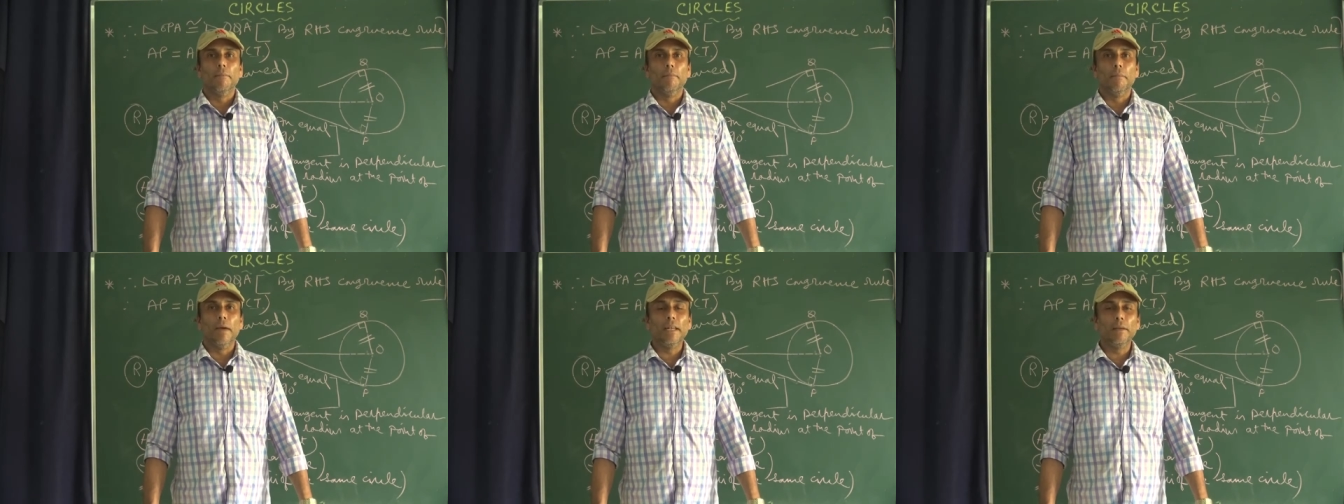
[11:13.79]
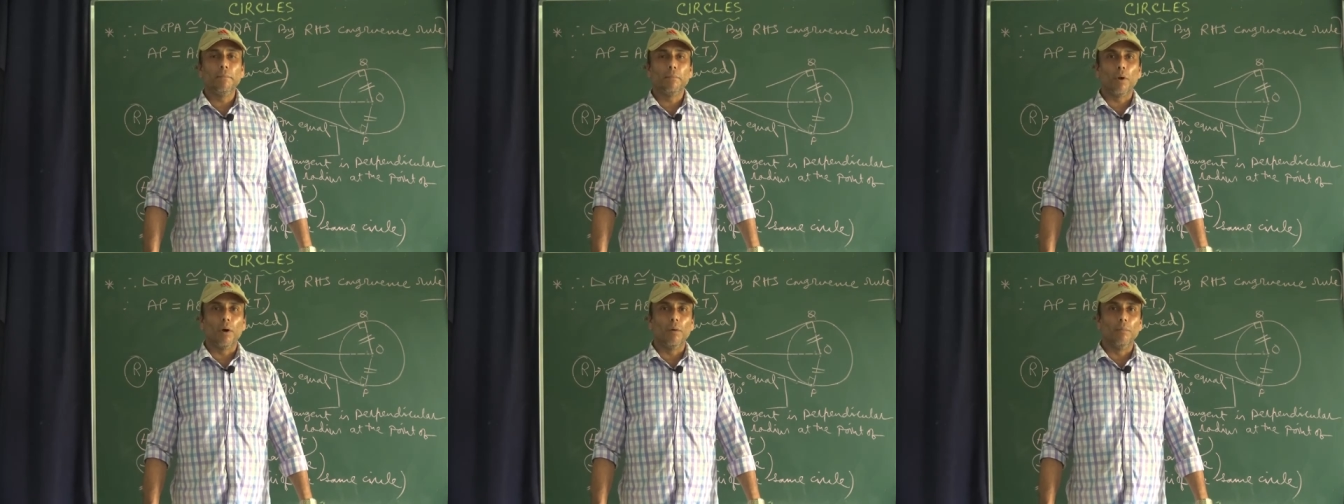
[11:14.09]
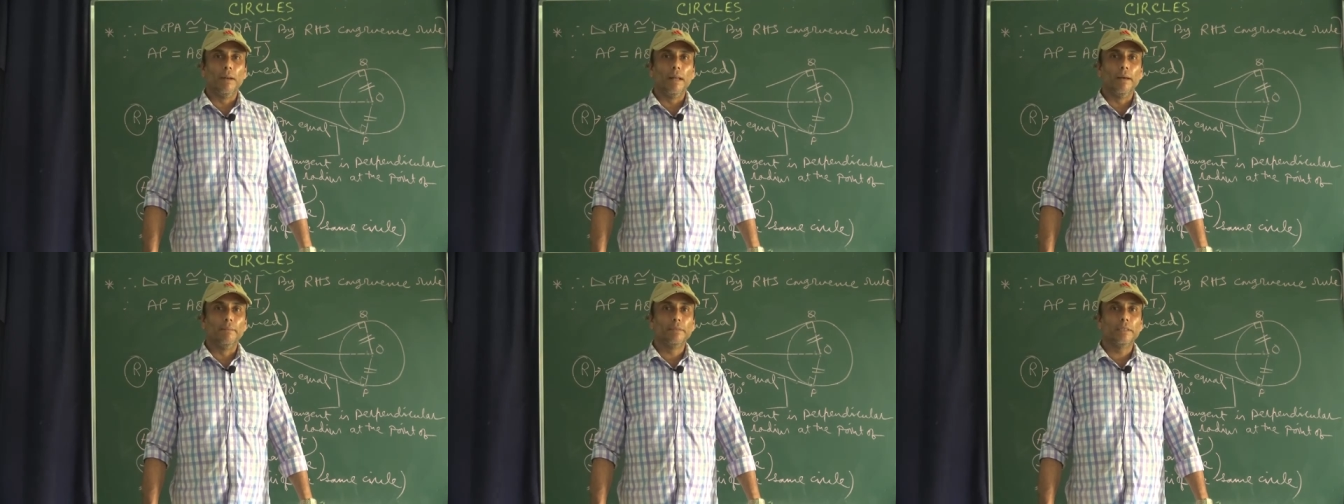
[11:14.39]
many
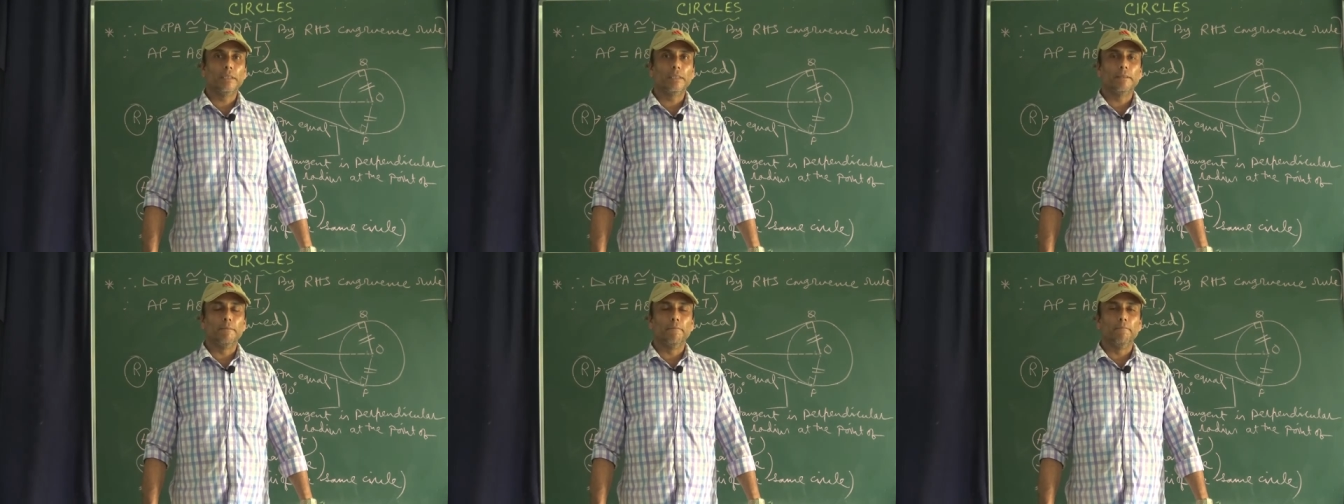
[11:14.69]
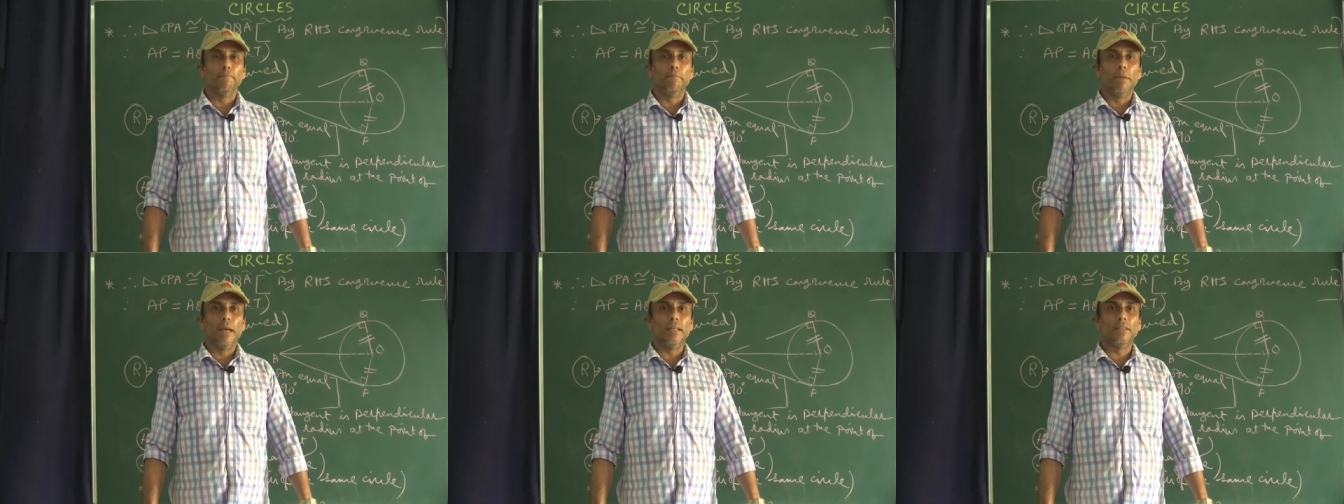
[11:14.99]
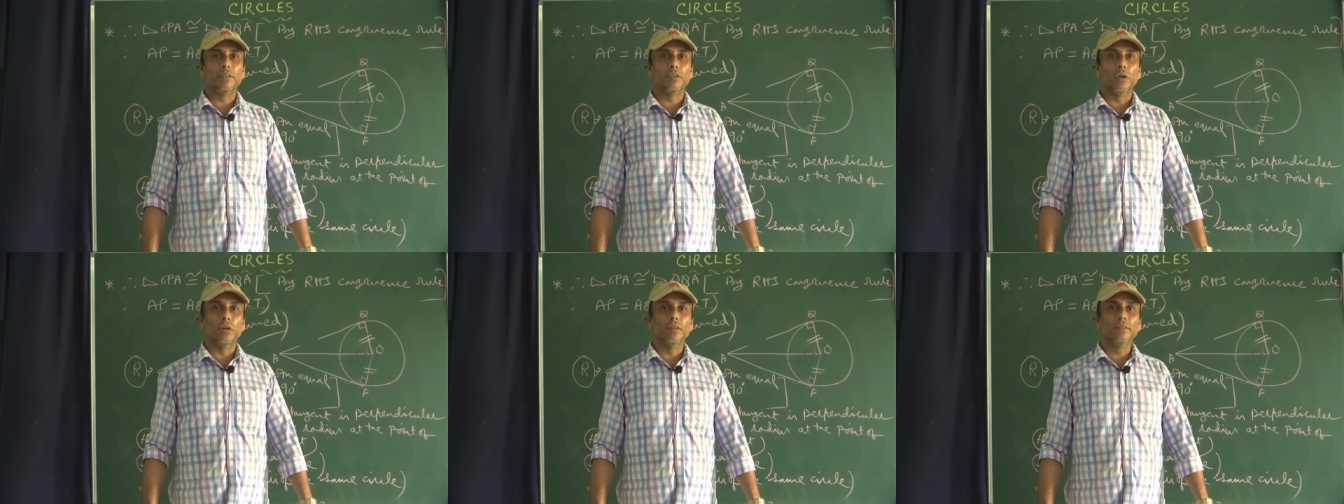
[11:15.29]
problems
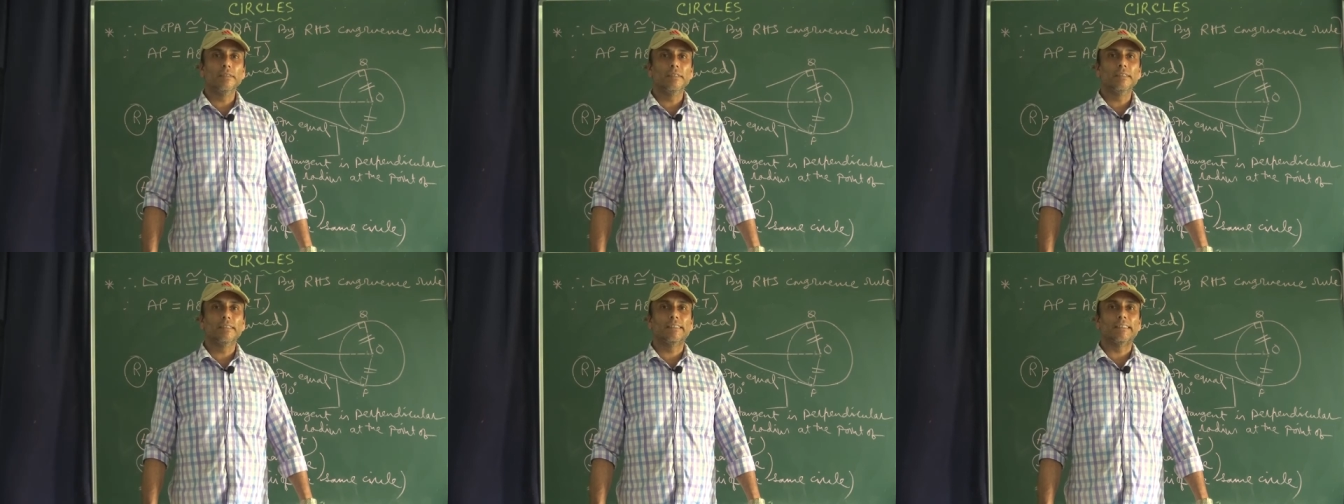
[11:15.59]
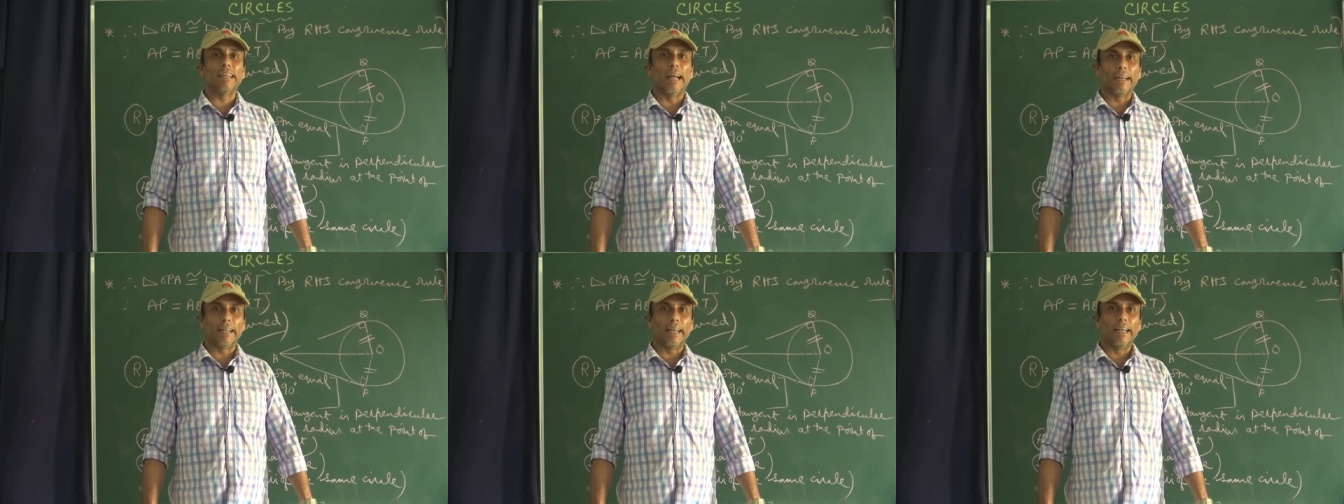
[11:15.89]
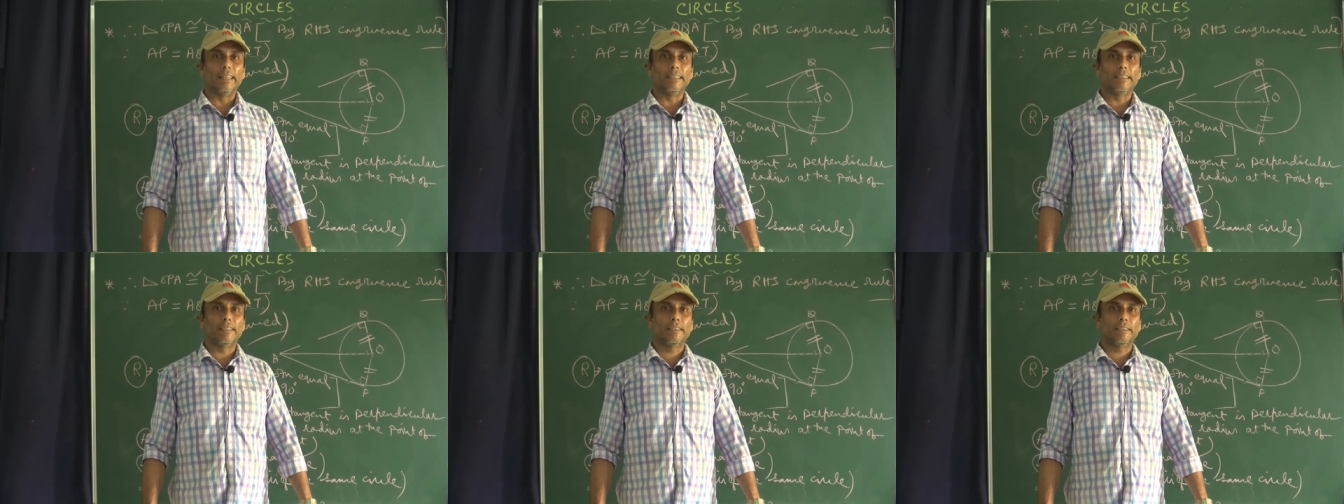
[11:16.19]
based on
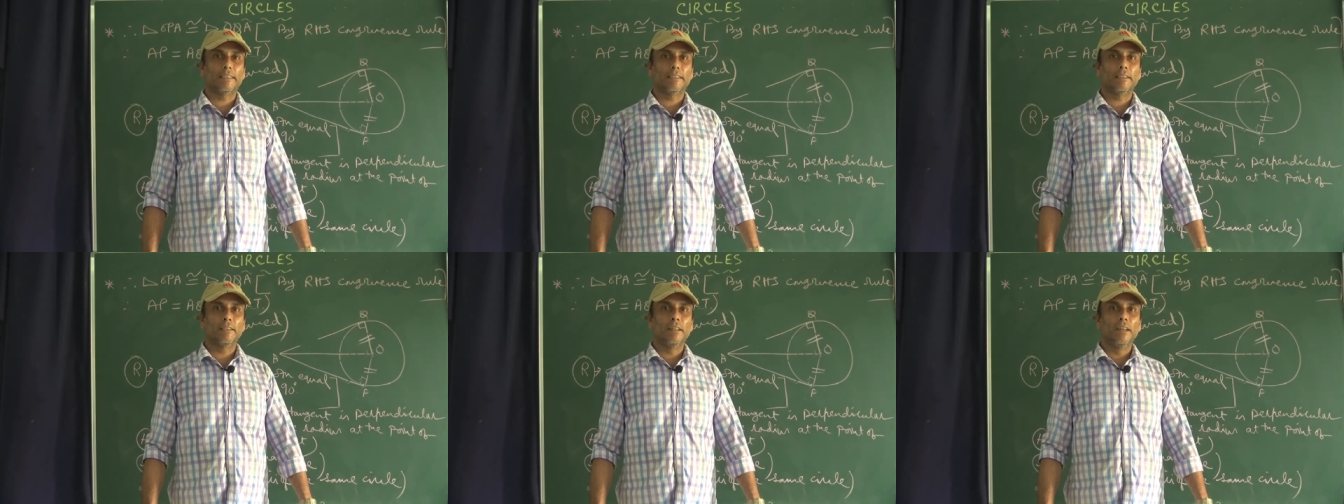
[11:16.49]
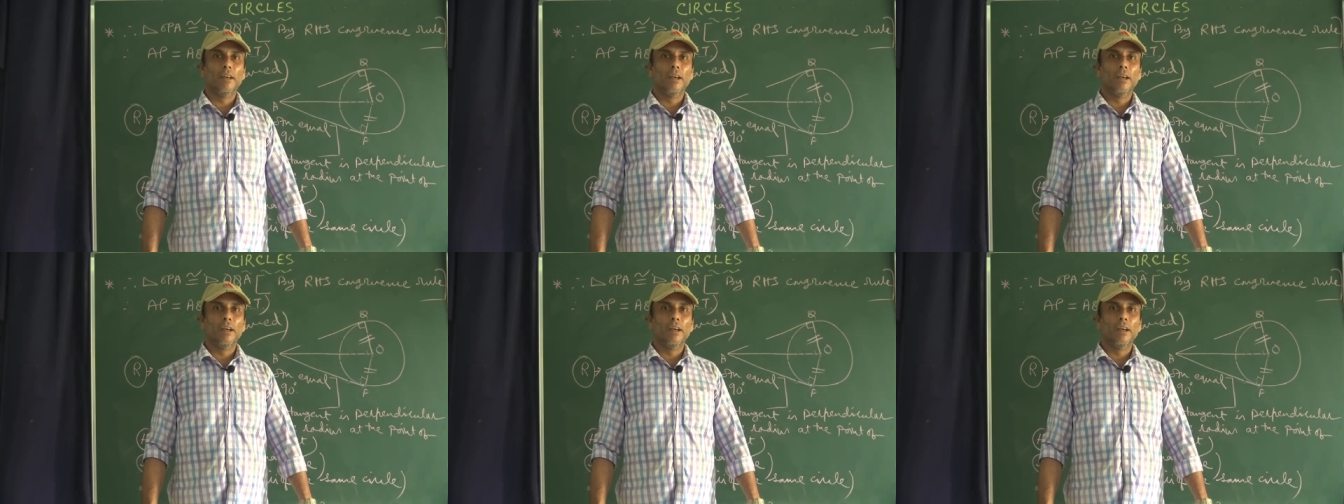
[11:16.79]
circles.